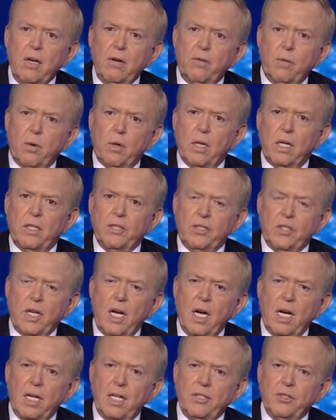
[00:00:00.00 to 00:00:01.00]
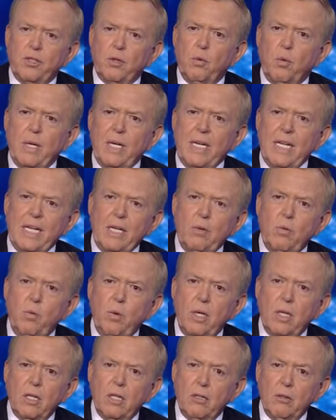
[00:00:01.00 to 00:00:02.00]
for Assad as to when he
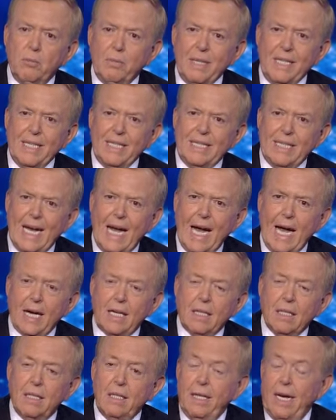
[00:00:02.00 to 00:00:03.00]
will be attacked.